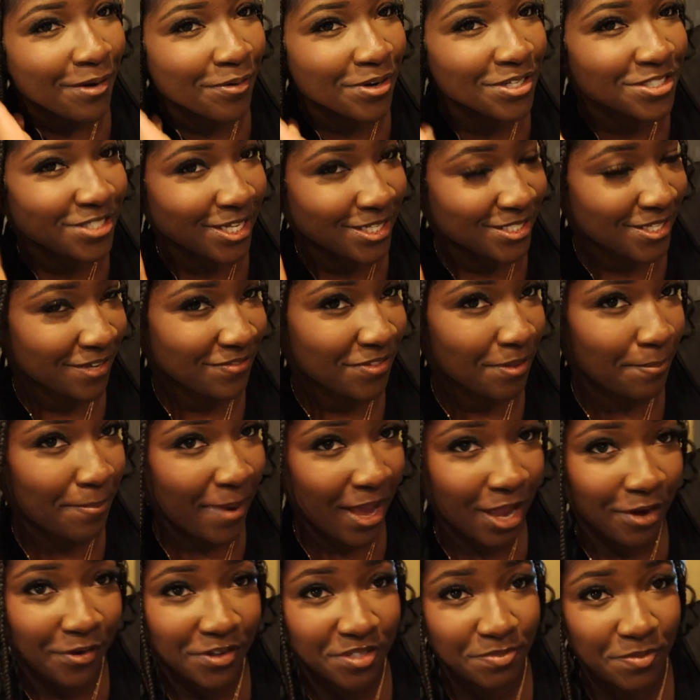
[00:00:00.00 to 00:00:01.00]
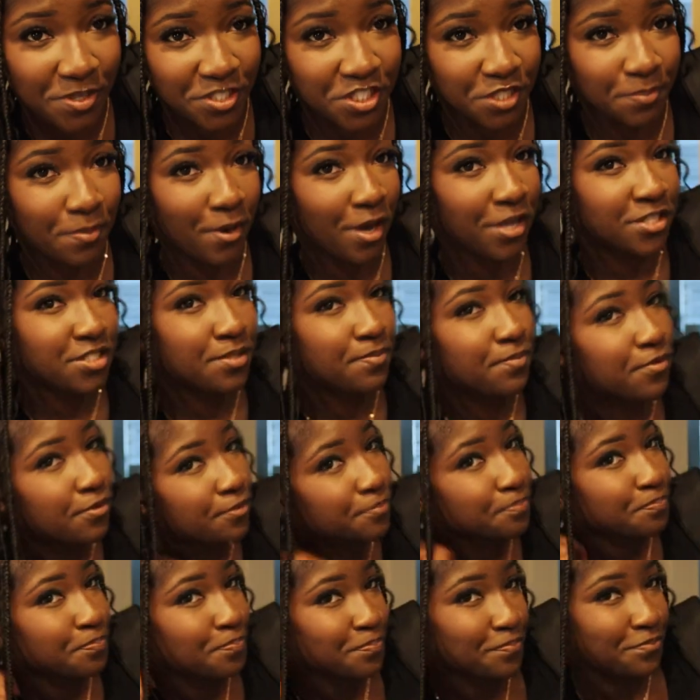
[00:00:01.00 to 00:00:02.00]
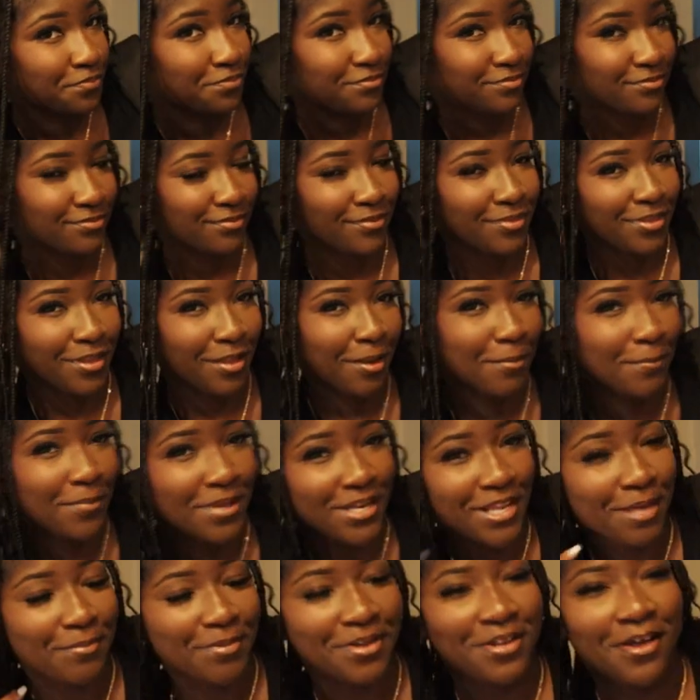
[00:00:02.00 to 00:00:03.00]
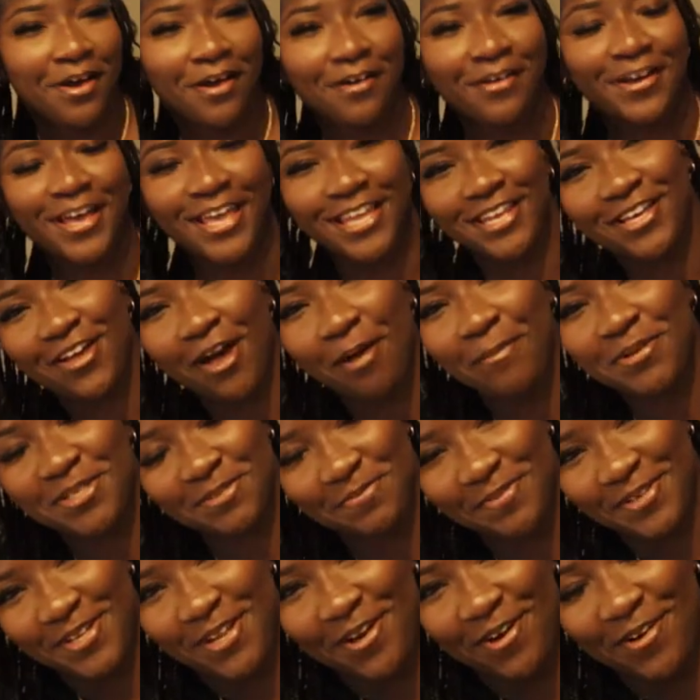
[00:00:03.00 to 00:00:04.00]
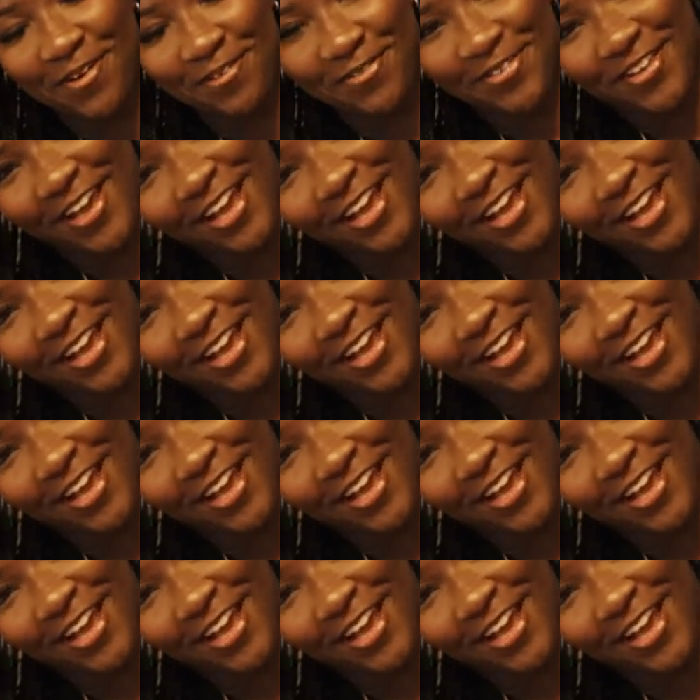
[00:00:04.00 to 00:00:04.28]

we're gonna try to save the battery as much as possible. But let me know in the comments below if you